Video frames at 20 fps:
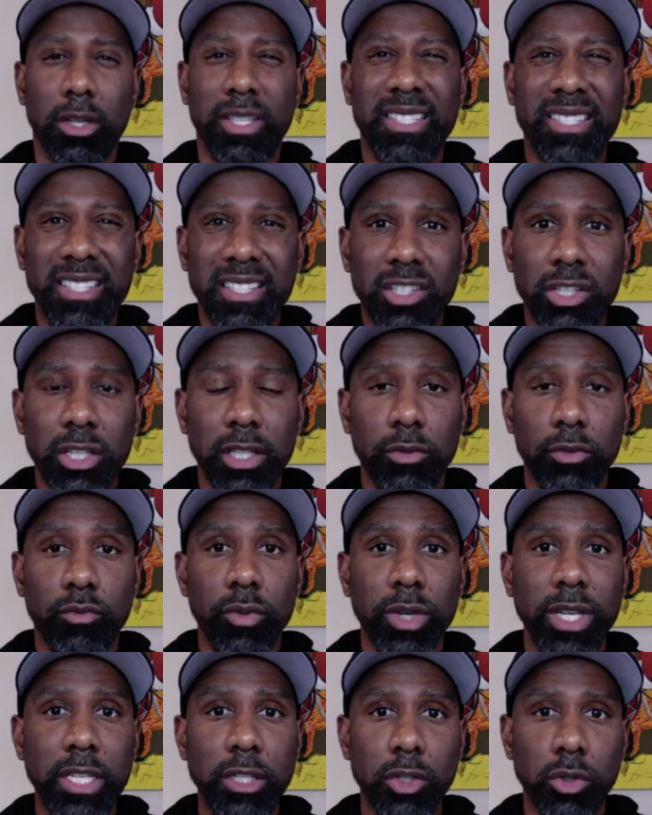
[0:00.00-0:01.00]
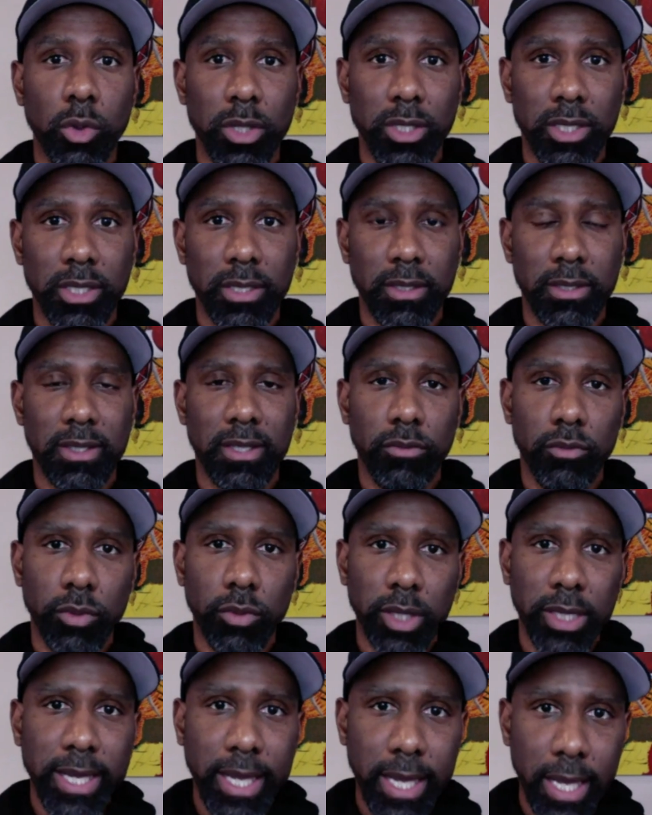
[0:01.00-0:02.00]
essentially resources to
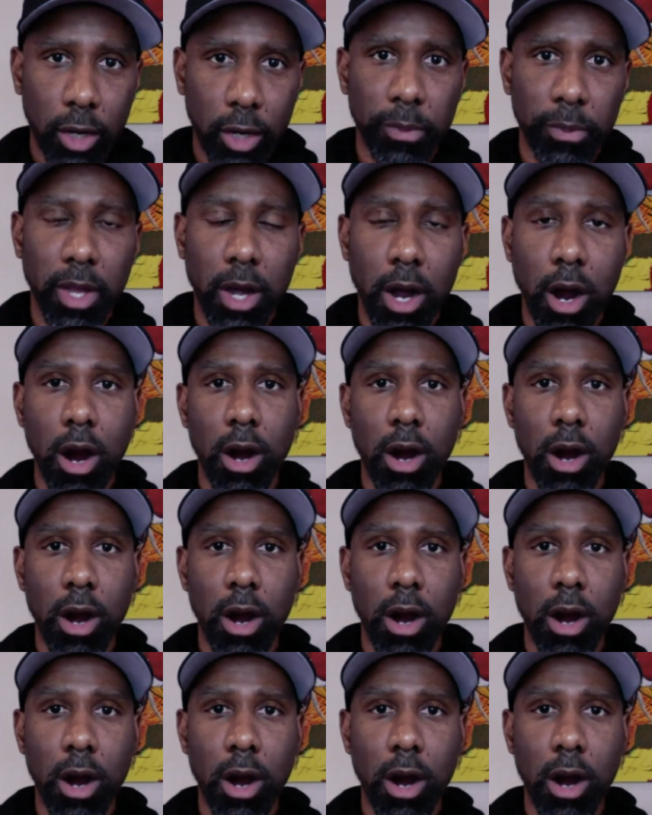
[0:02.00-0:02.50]
really help the